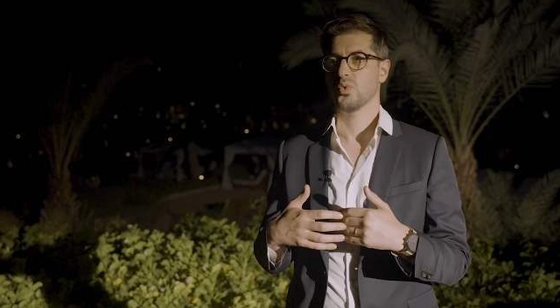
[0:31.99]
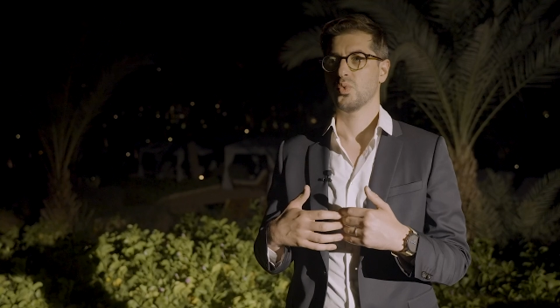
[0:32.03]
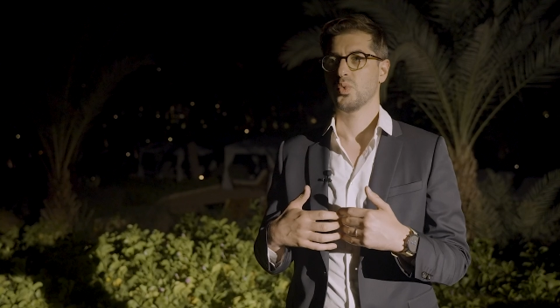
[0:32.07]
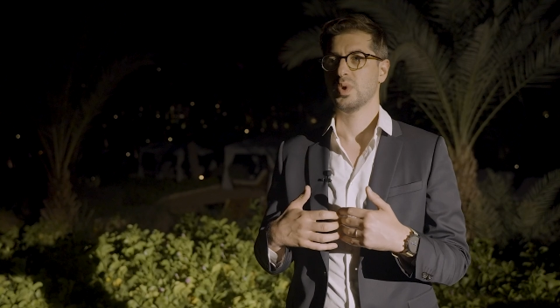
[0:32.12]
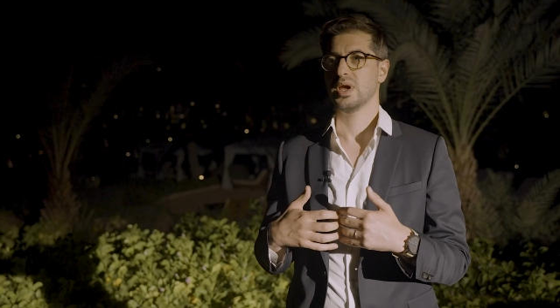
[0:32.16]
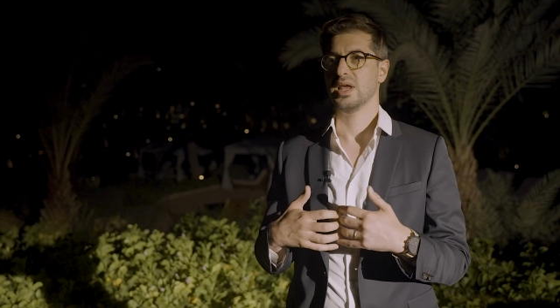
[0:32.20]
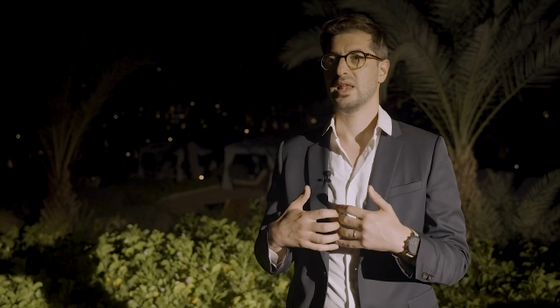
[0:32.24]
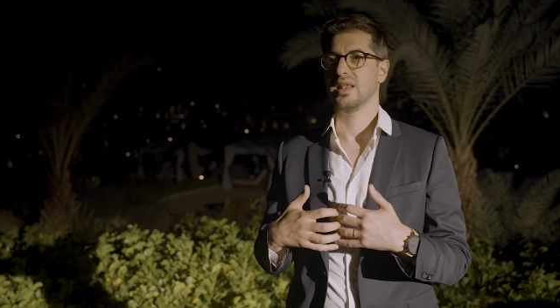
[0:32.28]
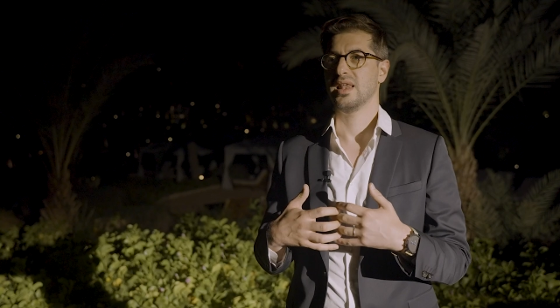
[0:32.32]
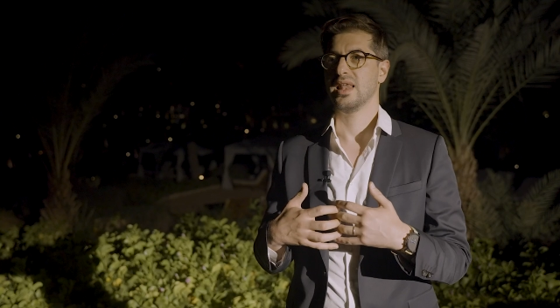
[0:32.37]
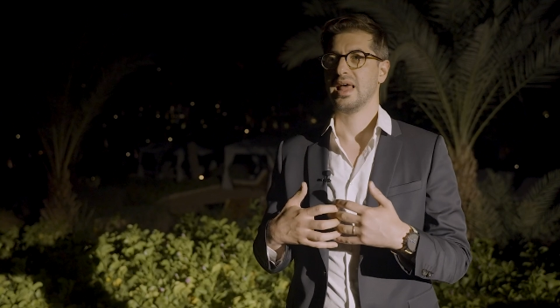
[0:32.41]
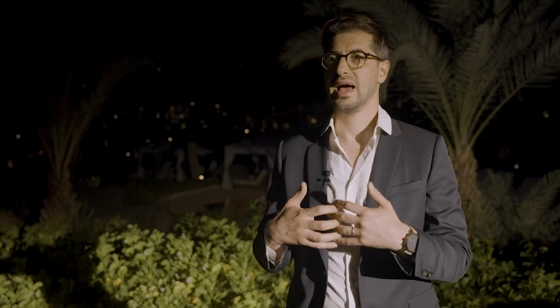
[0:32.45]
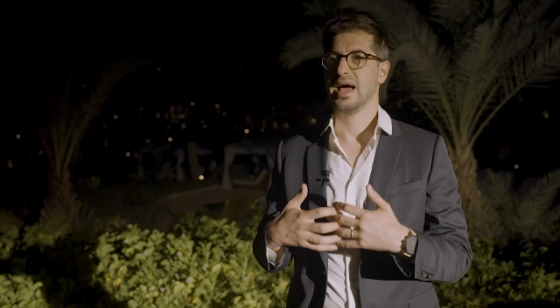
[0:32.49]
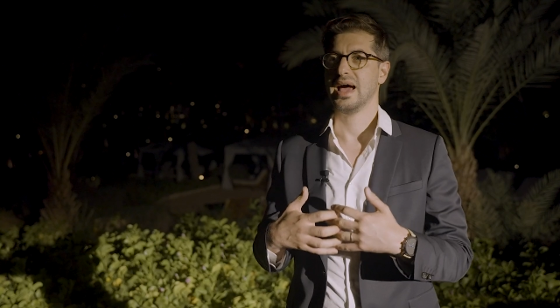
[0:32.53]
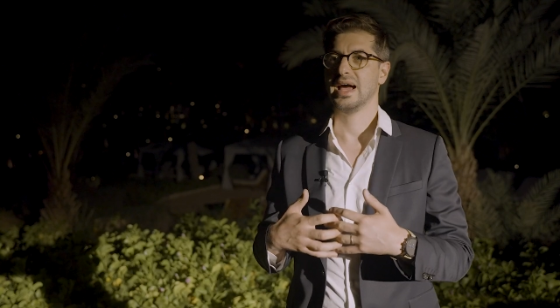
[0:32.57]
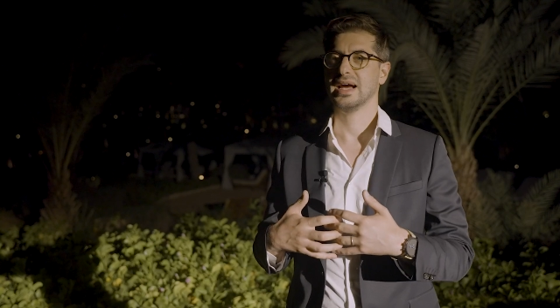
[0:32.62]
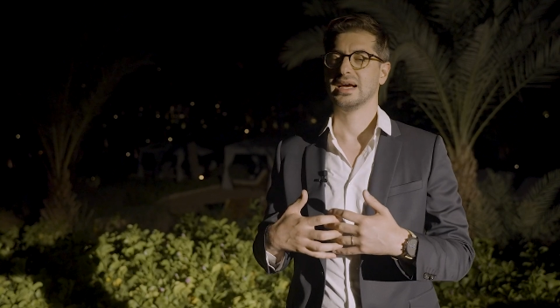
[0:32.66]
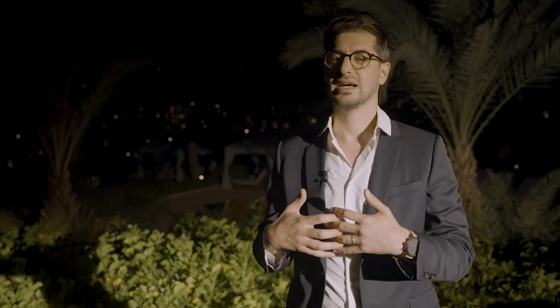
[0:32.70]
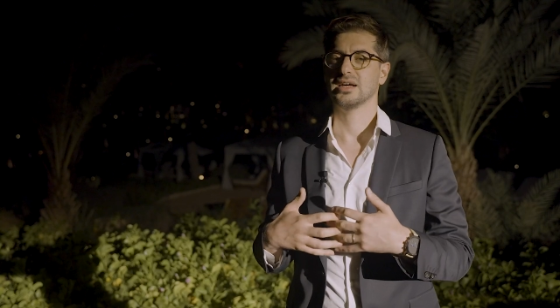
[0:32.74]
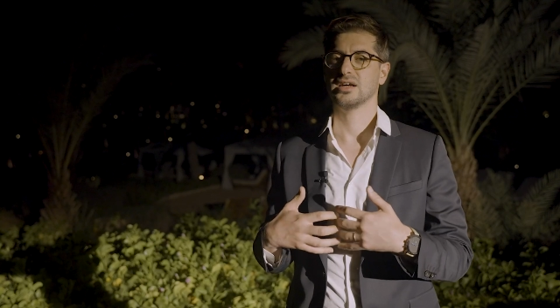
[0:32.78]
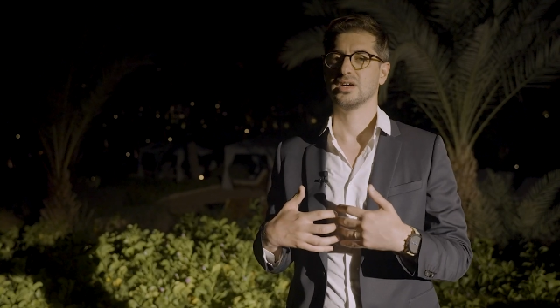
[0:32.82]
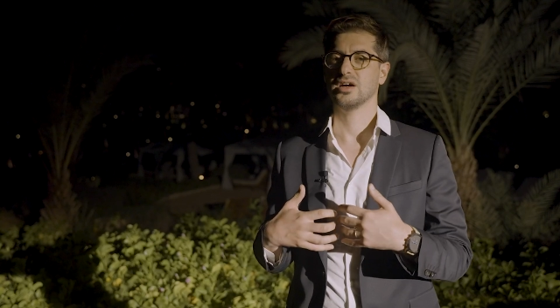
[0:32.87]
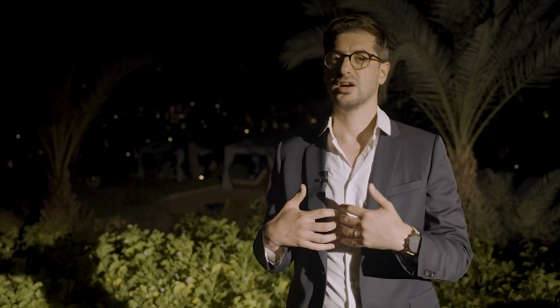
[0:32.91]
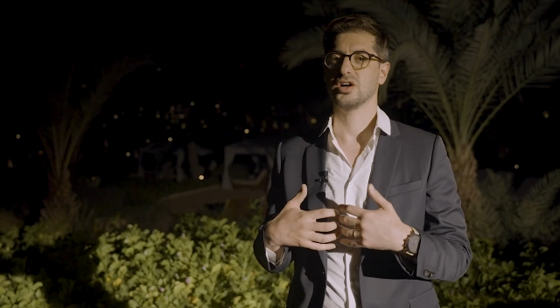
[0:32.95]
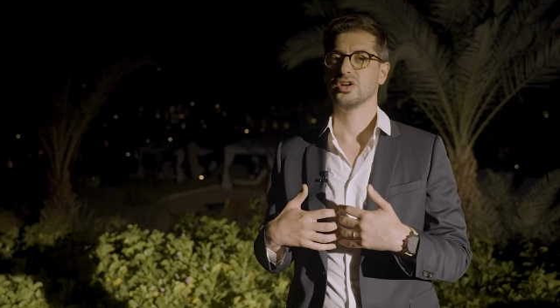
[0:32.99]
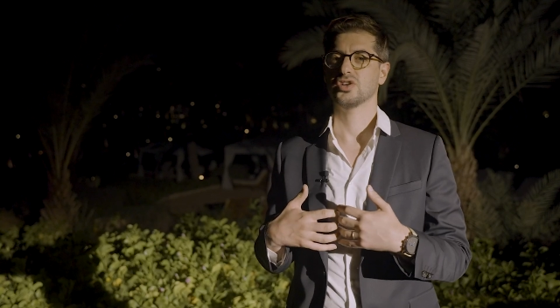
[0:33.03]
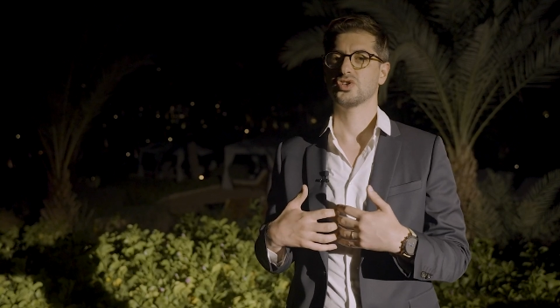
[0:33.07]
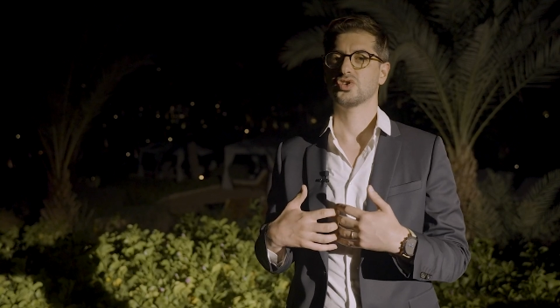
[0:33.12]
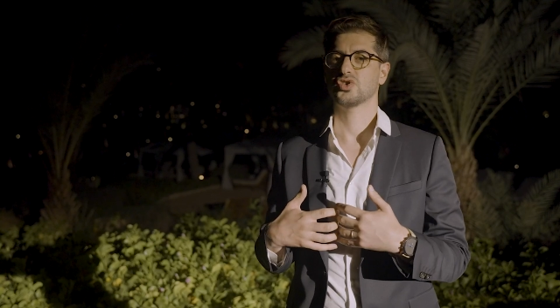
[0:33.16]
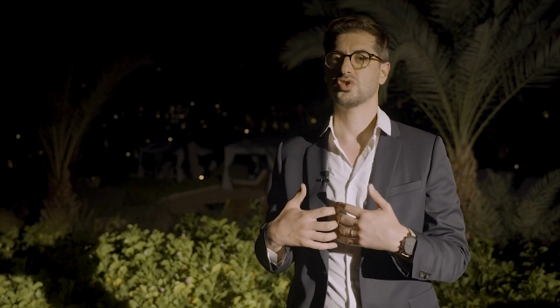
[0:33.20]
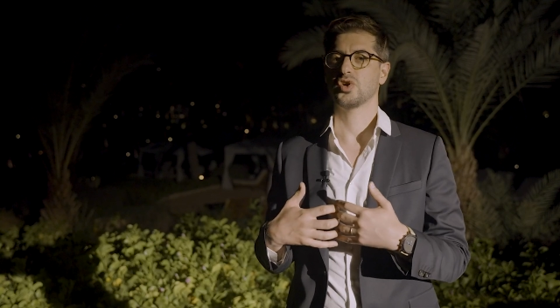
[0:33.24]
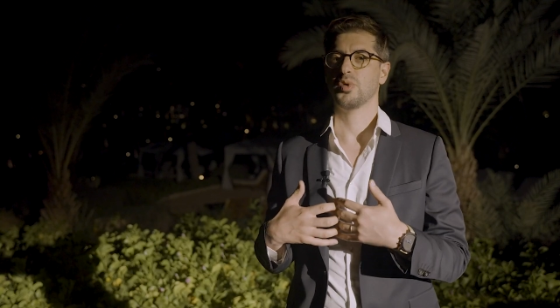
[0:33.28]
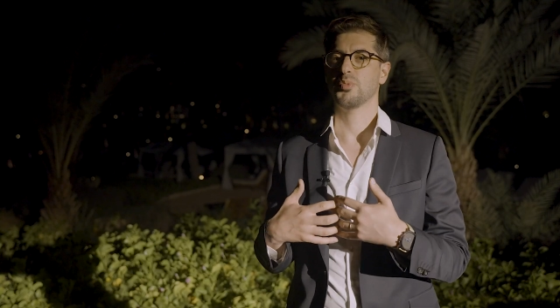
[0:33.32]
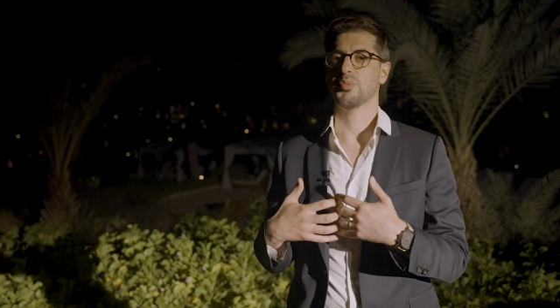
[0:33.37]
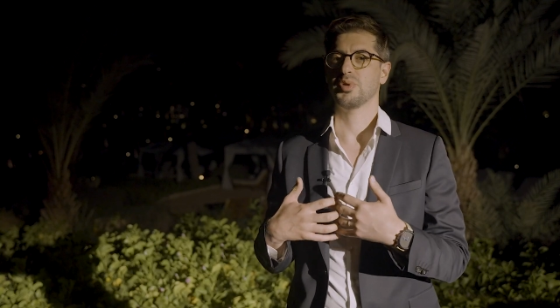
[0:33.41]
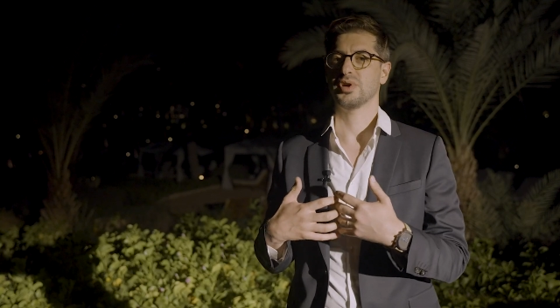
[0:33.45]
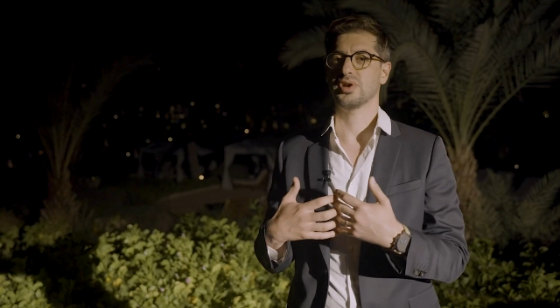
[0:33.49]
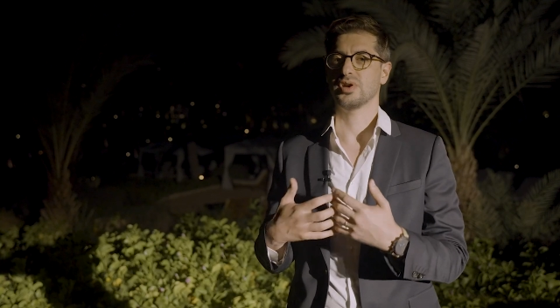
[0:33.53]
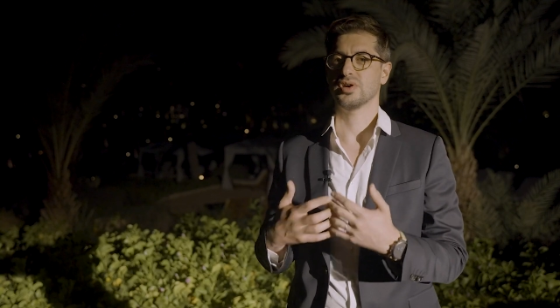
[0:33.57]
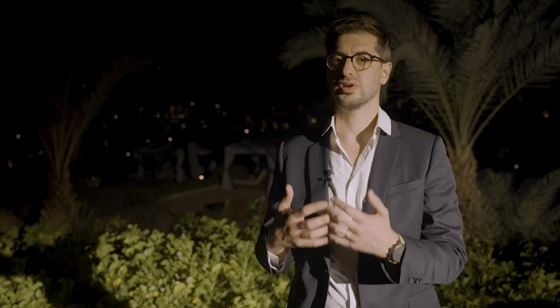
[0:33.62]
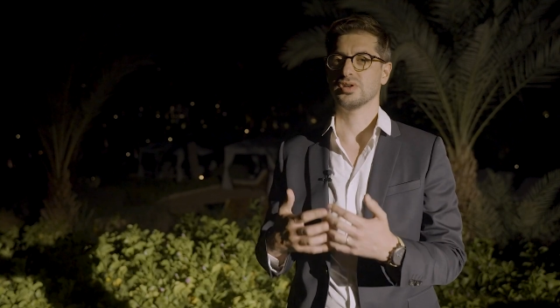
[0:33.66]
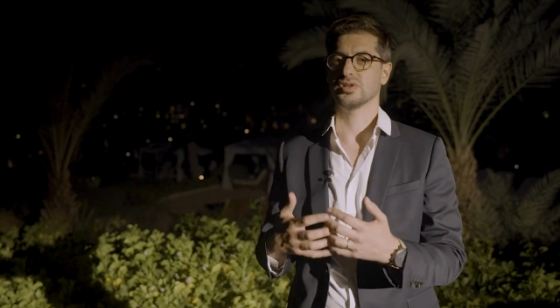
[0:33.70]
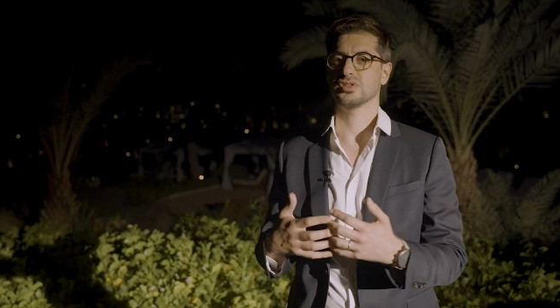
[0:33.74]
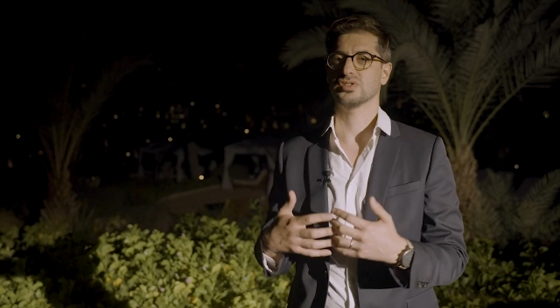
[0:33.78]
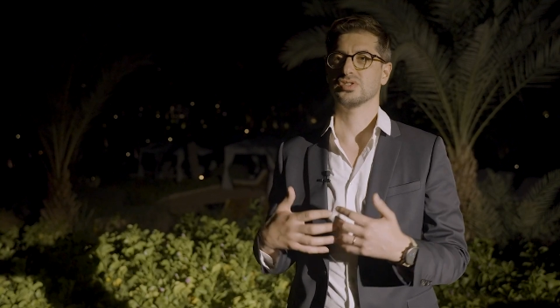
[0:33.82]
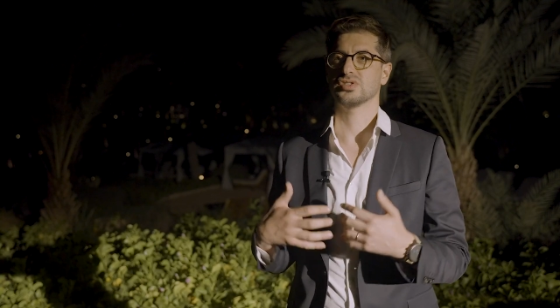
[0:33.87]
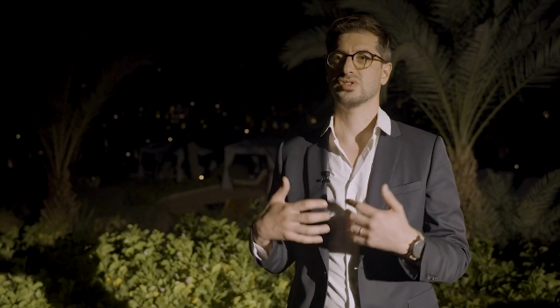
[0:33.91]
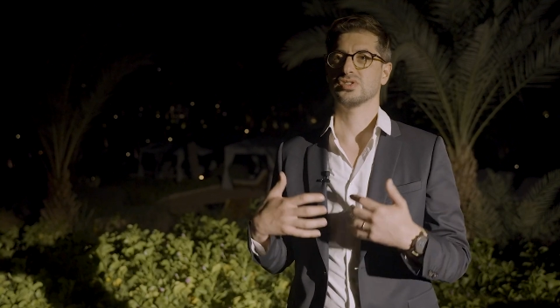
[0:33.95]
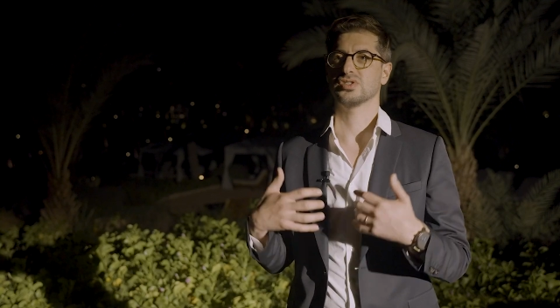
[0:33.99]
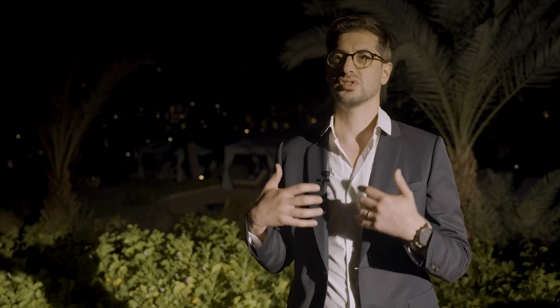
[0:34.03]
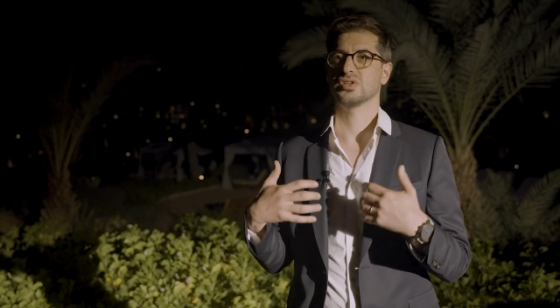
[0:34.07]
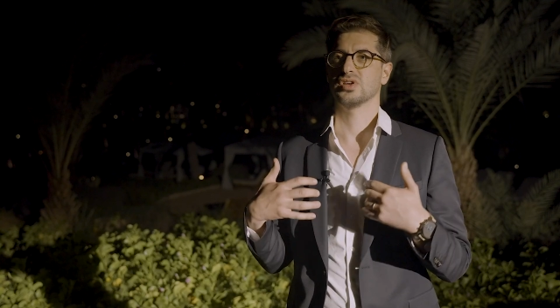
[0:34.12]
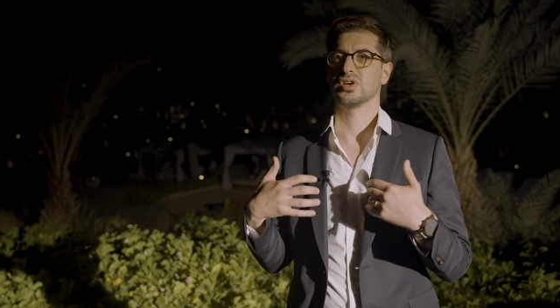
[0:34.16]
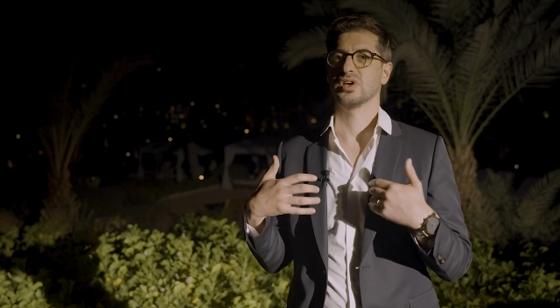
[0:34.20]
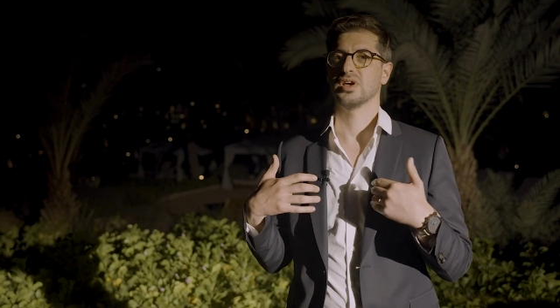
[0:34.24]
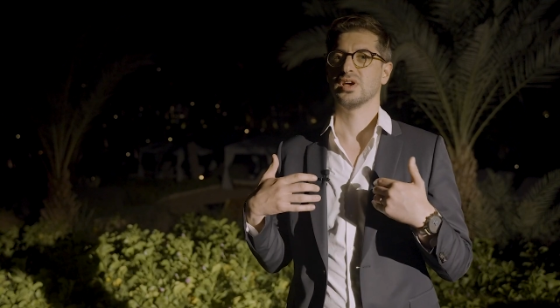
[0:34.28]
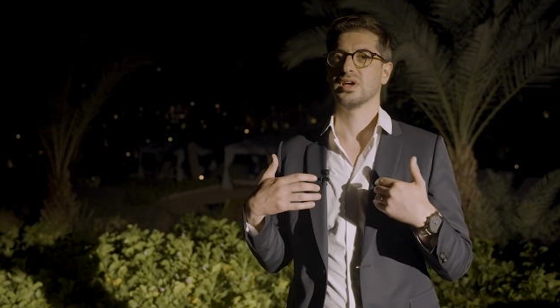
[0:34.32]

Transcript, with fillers: We lack entrepreneurs